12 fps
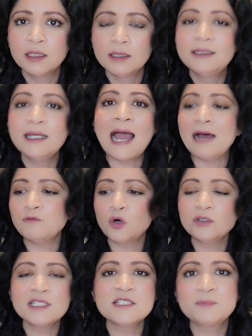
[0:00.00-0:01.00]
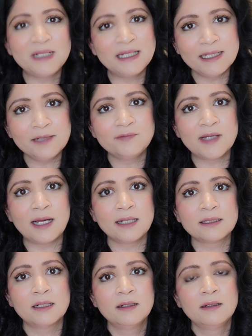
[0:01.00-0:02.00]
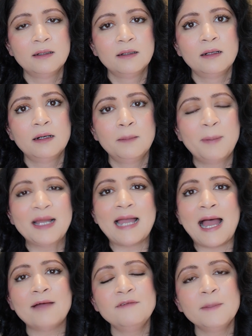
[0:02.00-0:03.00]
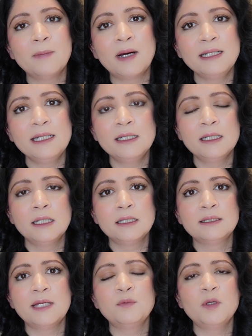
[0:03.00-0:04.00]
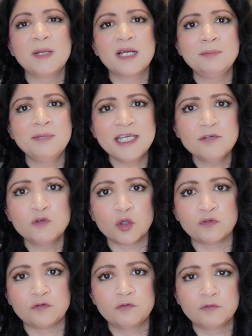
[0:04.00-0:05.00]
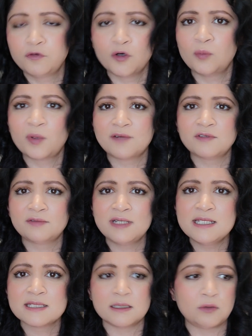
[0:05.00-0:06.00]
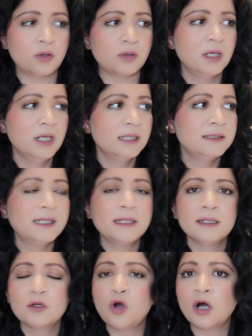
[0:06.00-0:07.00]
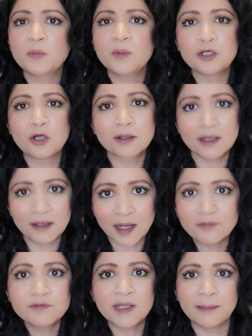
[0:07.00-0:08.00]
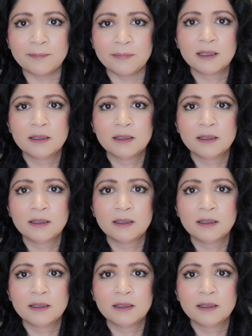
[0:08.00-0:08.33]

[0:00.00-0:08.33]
they have all these beliefs that by having money, they will become evil for whatever reason, or God will not love them.